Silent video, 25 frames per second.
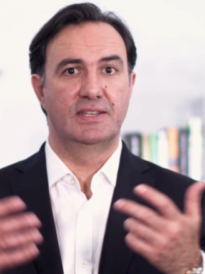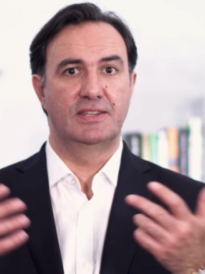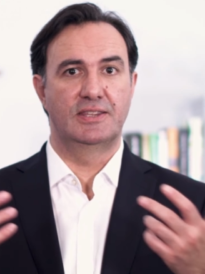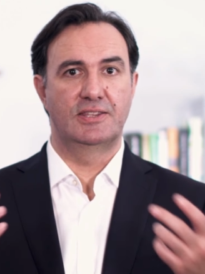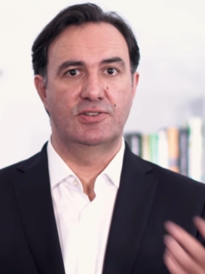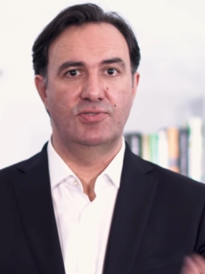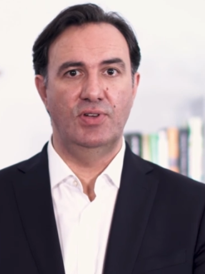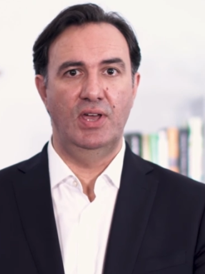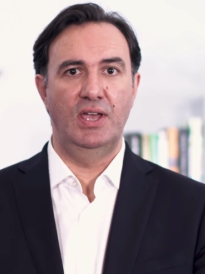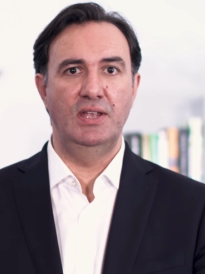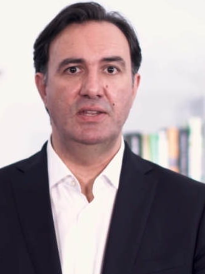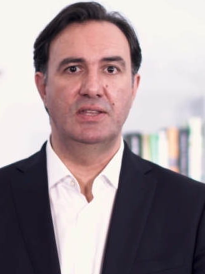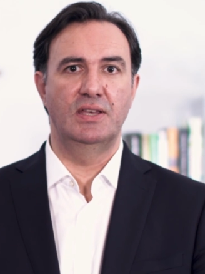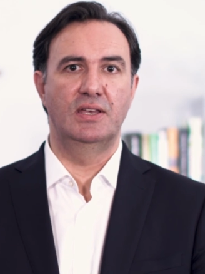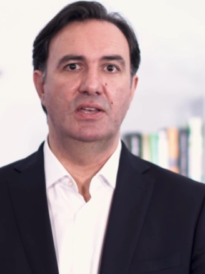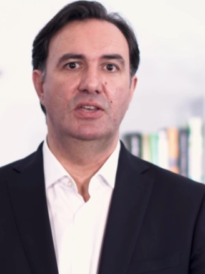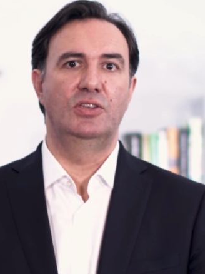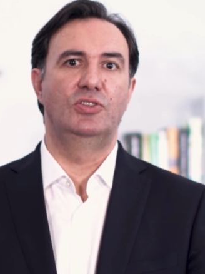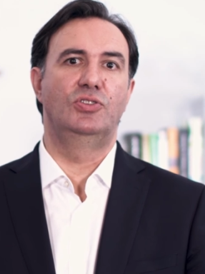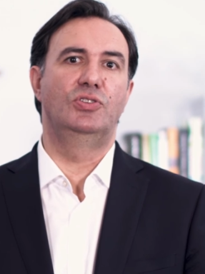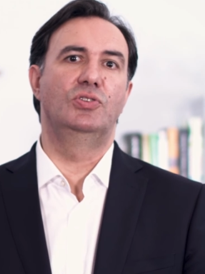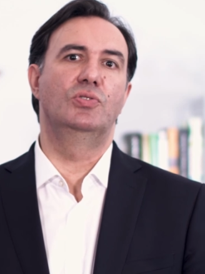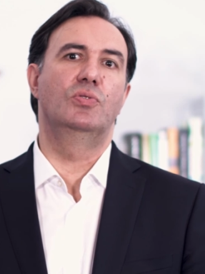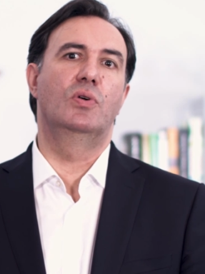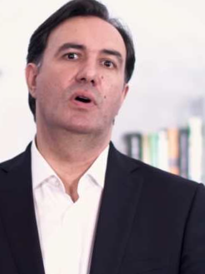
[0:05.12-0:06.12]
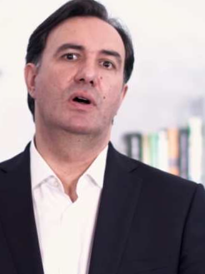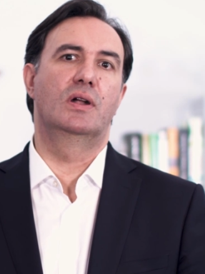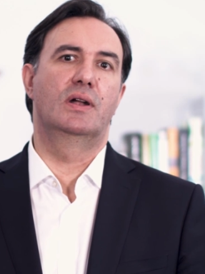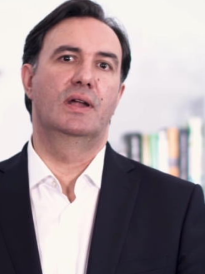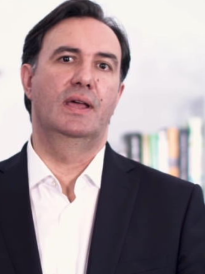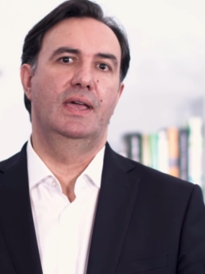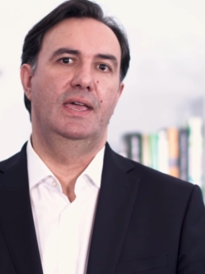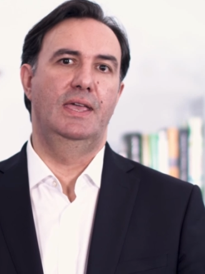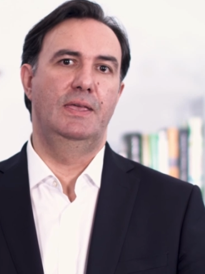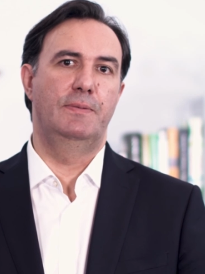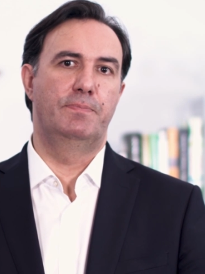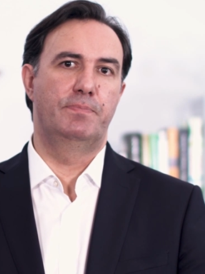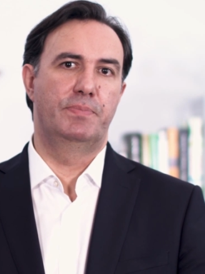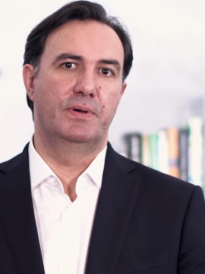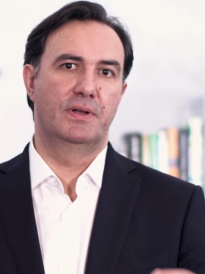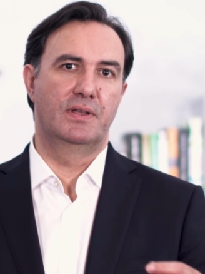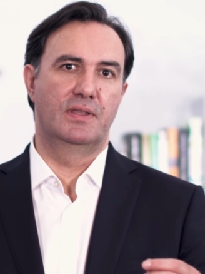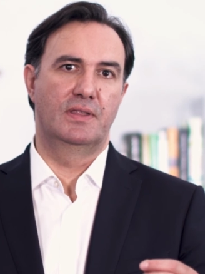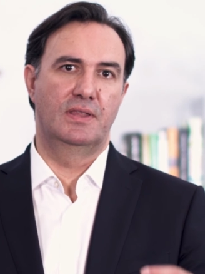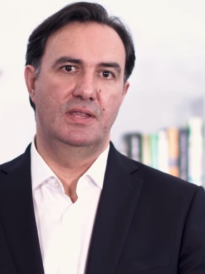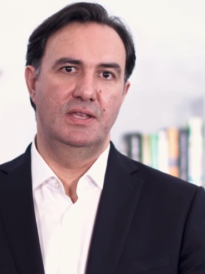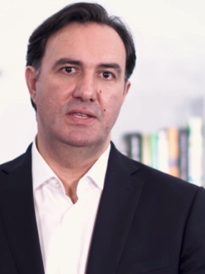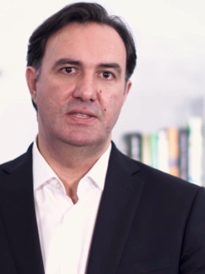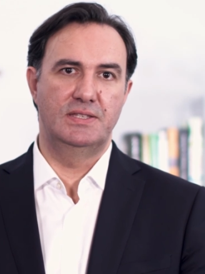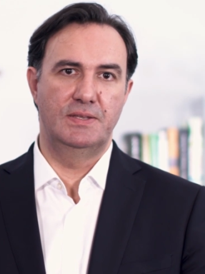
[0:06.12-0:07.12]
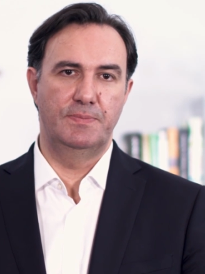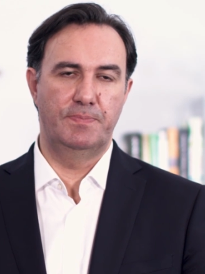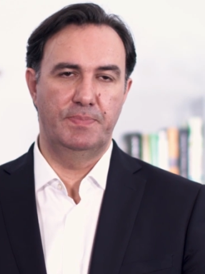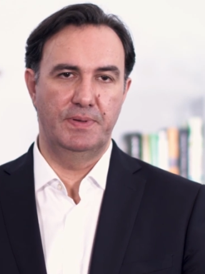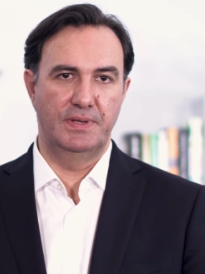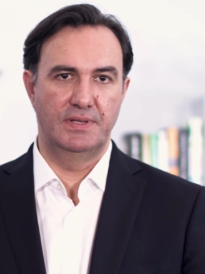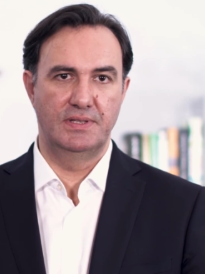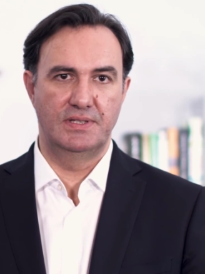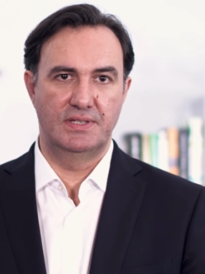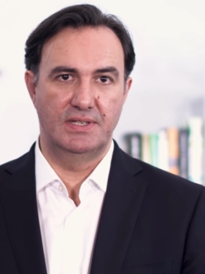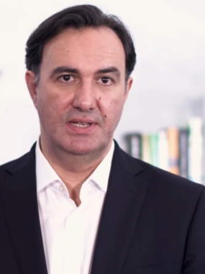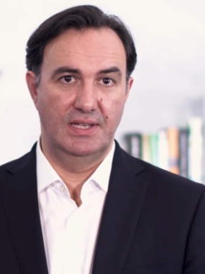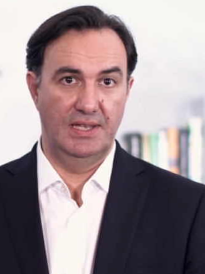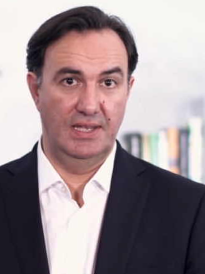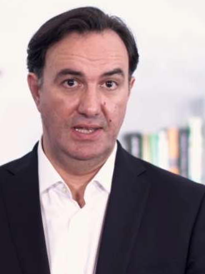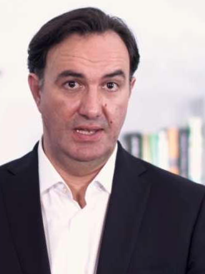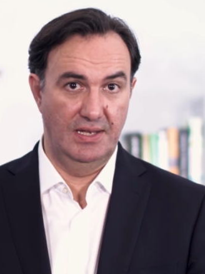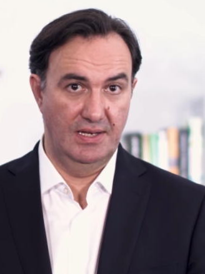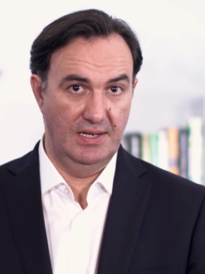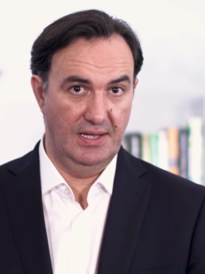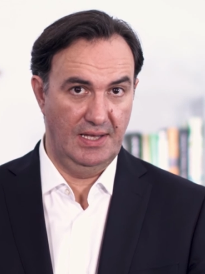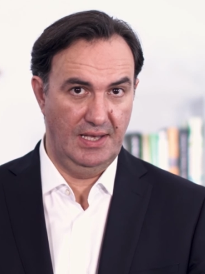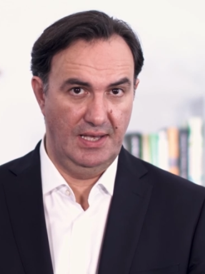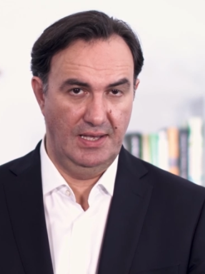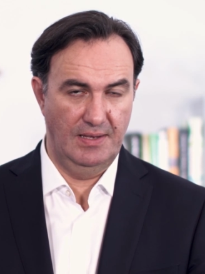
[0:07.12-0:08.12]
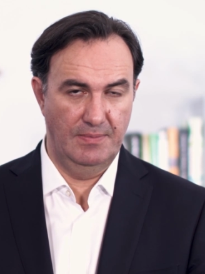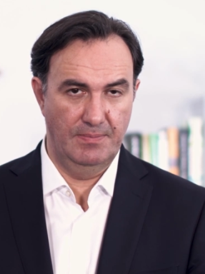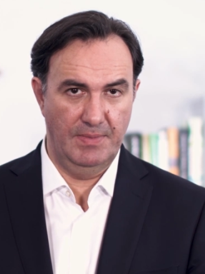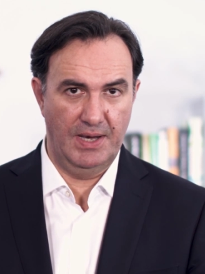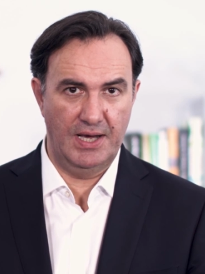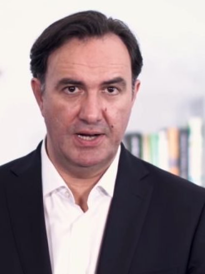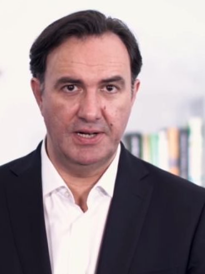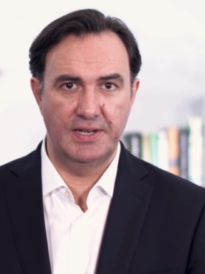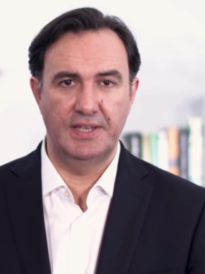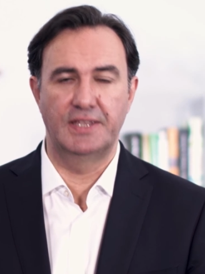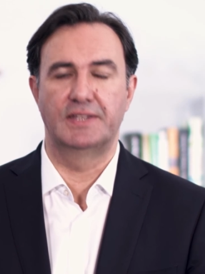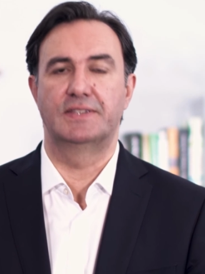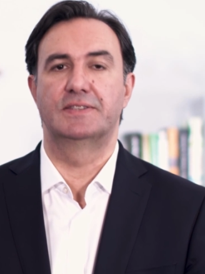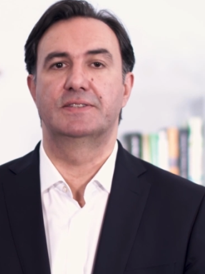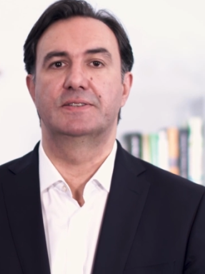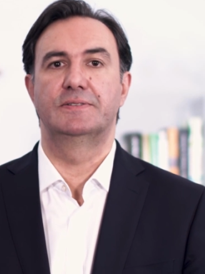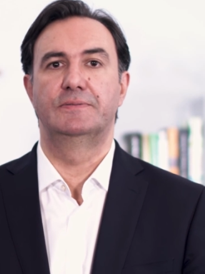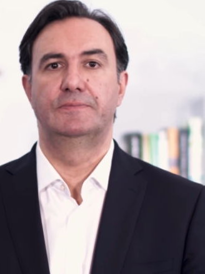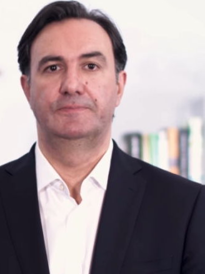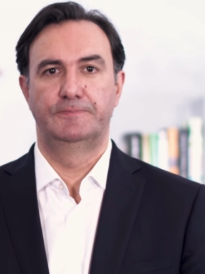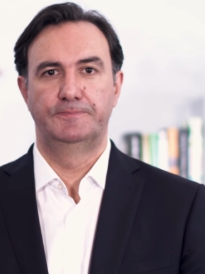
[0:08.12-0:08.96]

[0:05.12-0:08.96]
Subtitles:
a trader, you are a participant in a market.